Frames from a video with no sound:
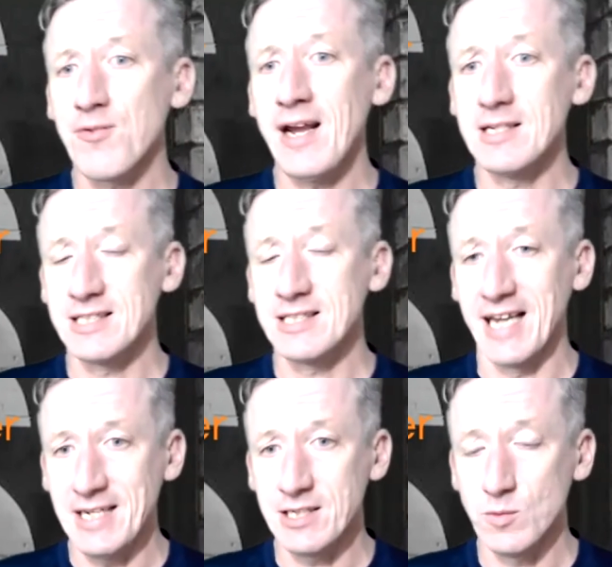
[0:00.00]

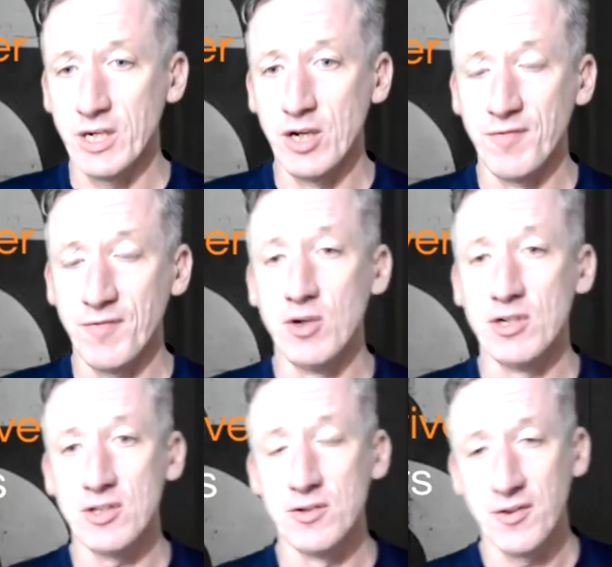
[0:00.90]
state where you're
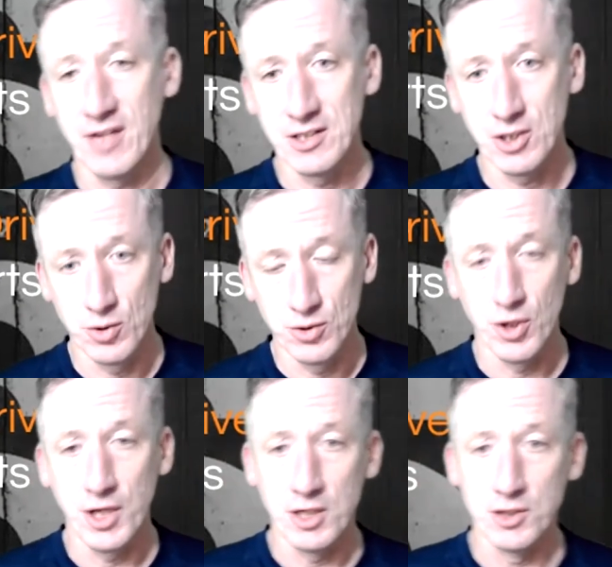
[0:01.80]
focused on the things that you're not
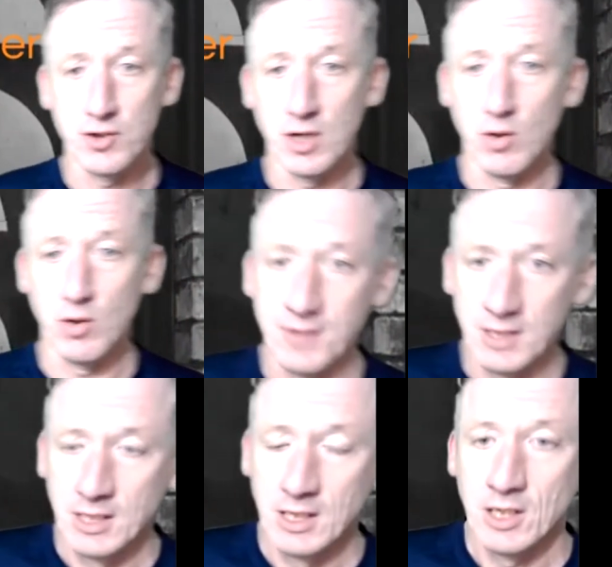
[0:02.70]
in control of,
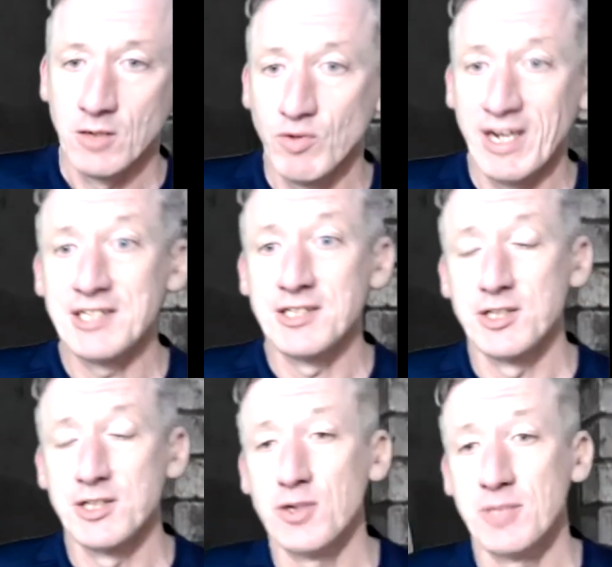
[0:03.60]
reasons
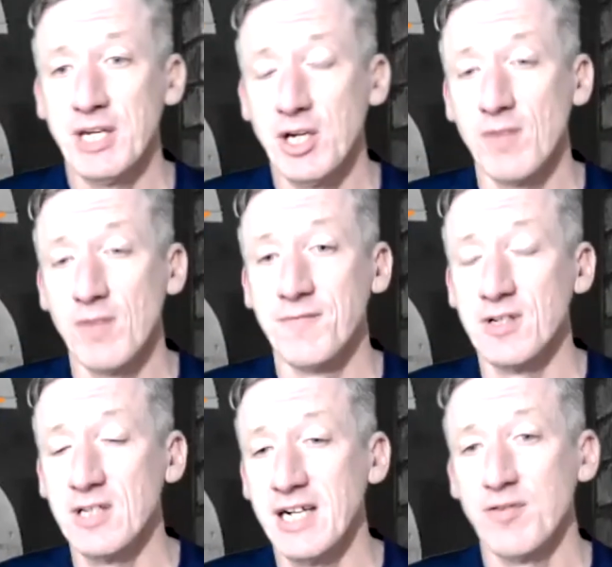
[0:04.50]
not to be confident,
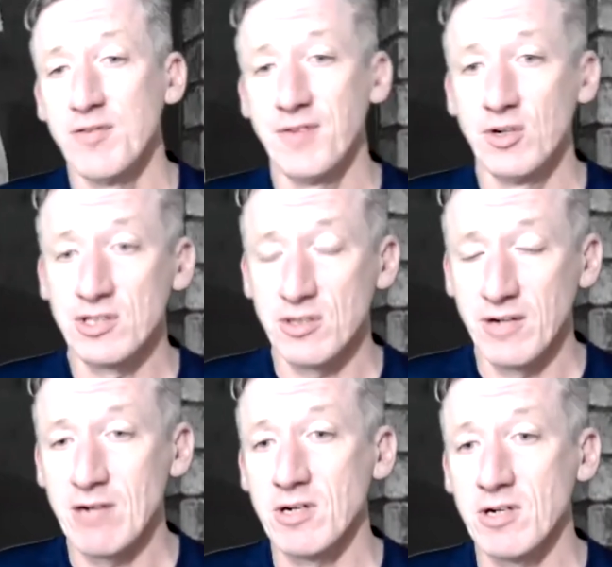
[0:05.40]
and you're focused on
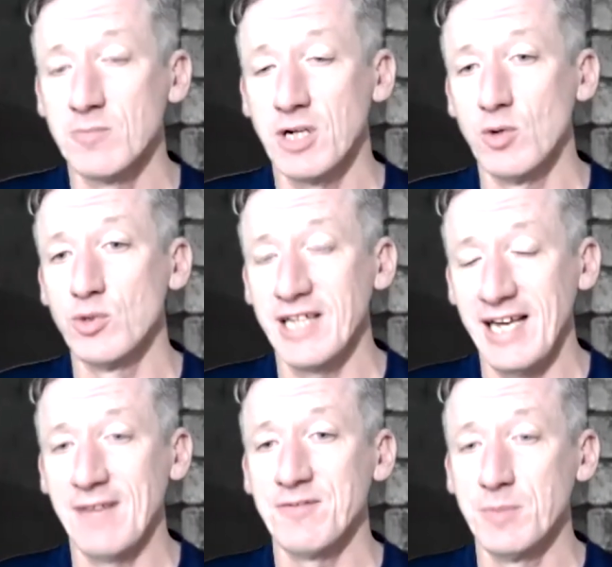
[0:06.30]
outcome goals that
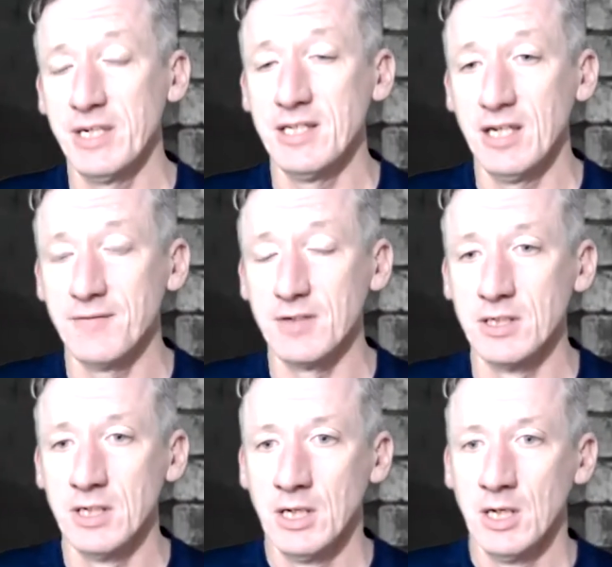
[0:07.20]
have to be delivered,
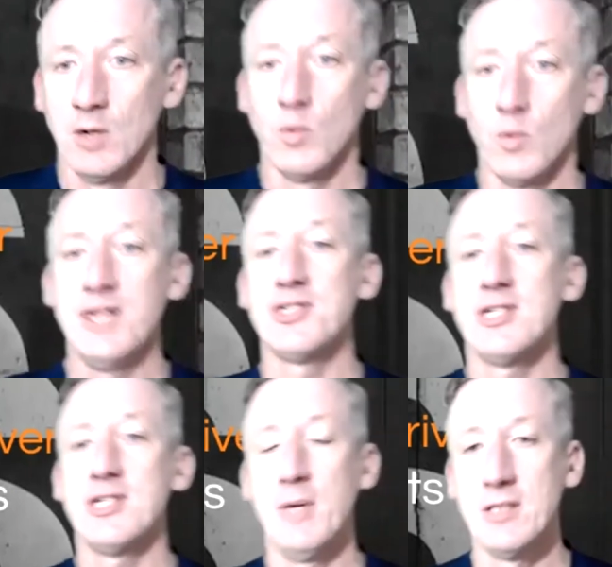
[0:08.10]
when you
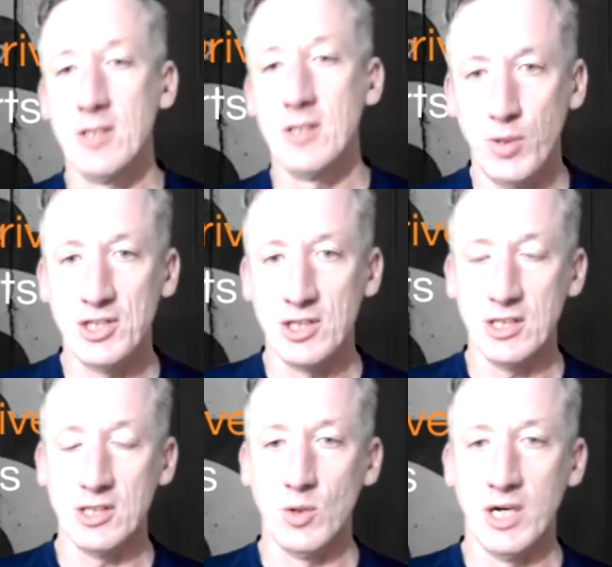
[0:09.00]
step into the pressure
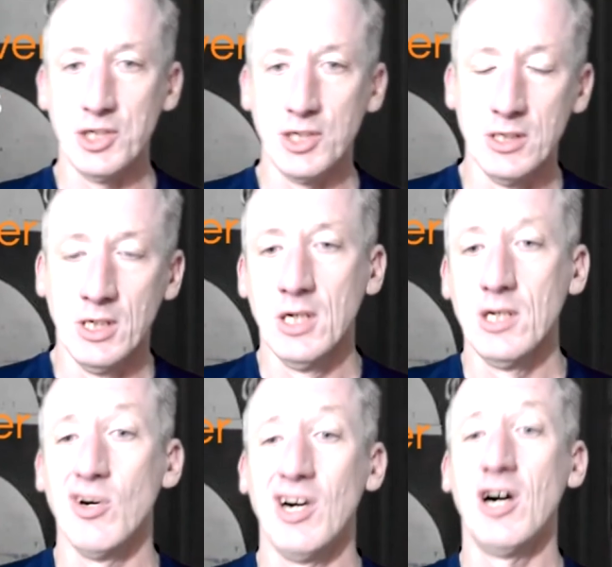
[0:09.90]
situation,
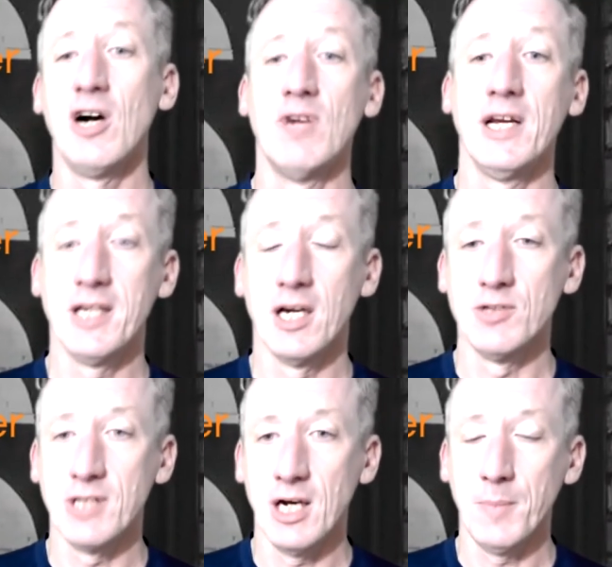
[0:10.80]
your heart rate
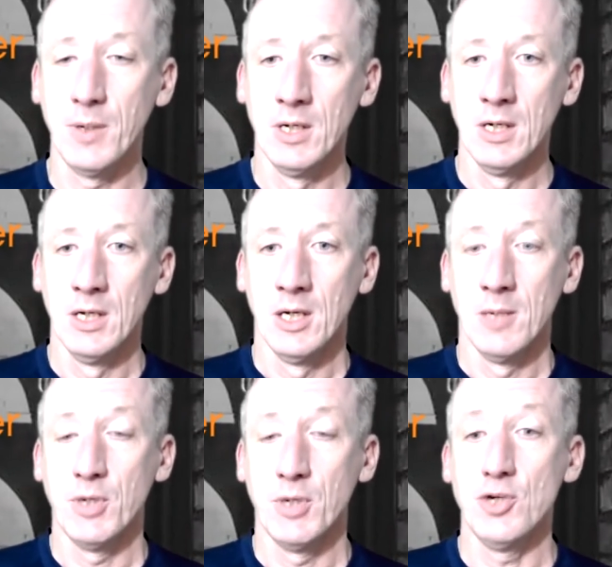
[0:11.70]
goes up,
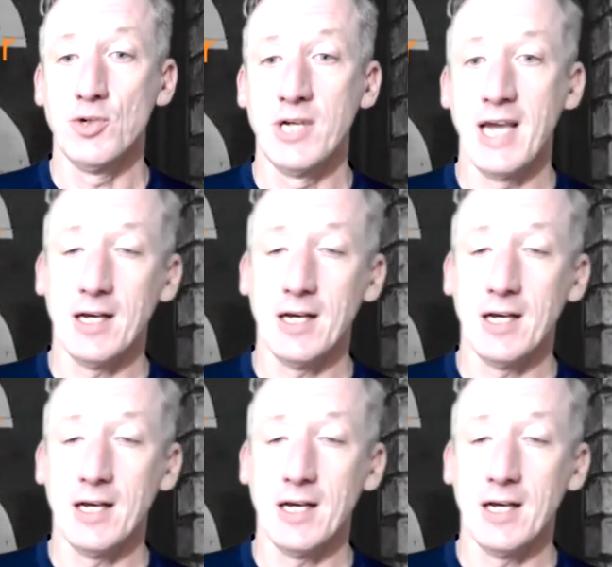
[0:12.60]
but you get